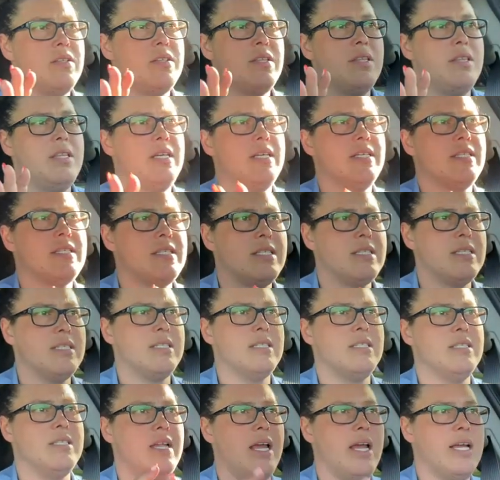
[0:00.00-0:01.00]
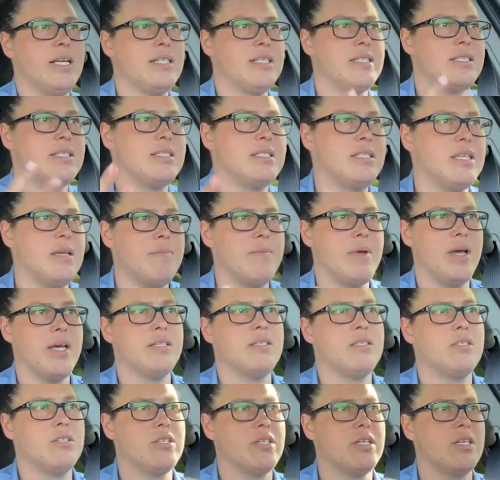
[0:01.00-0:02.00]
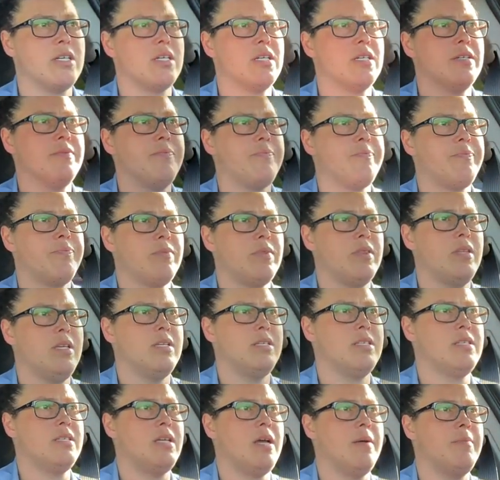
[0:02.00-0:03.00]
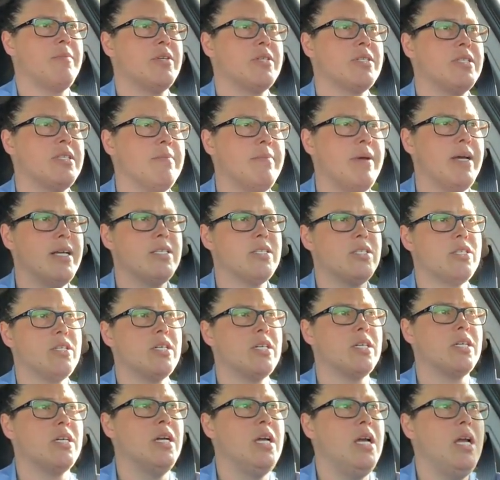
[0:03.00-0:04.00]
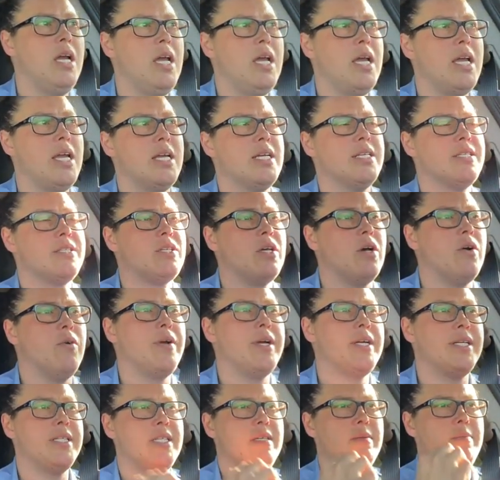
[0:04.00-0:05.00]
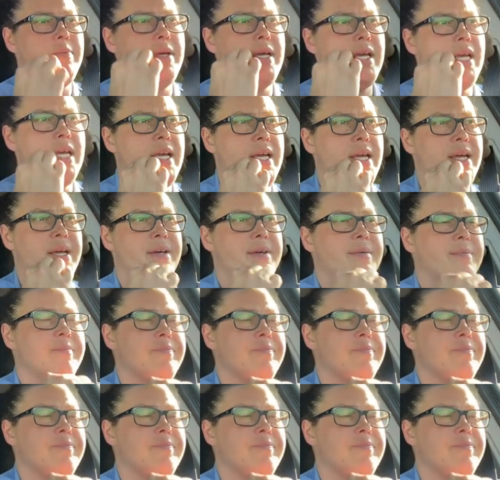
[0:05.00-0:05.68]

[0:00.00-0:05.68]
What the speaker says: this next semester, this summer semester, is going to be